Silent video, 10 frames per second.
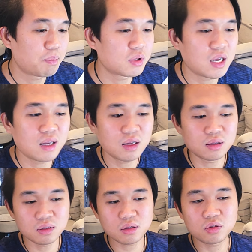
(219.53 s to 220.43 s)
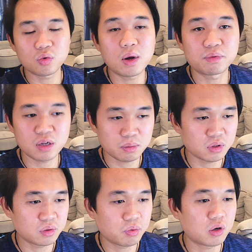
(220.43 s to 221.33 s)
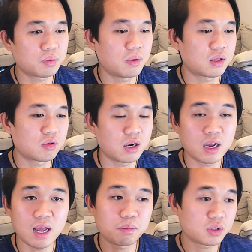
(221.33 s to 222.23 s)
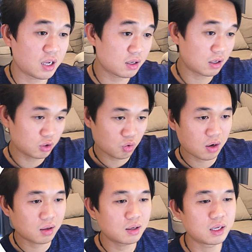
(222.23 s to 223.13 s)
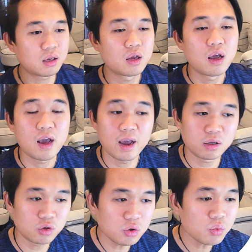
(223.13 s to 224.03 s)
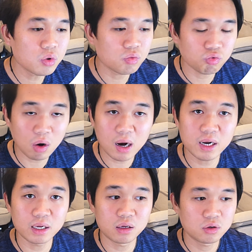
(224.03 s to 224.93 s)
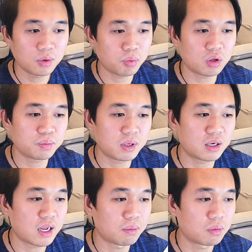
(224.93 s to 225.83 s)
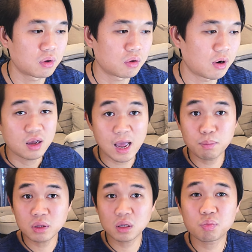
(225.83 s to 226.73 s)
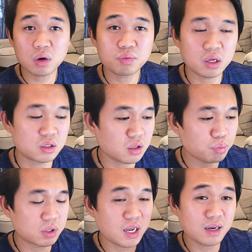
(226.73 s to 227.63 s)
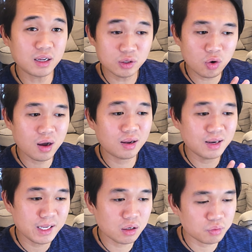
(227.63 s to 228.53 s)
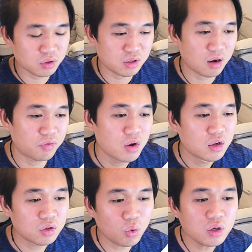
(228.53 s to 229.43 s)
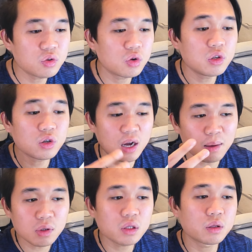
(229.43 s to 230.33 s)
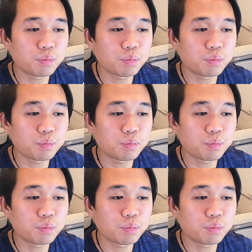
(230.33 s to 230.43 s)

pretend that this is your website, Mr. Prospects, right? And pretend that you are a lead. And you would write your prospect name right? And Mr. Prospect, just pretend that you are a lead of yourself. So what you do, you come to this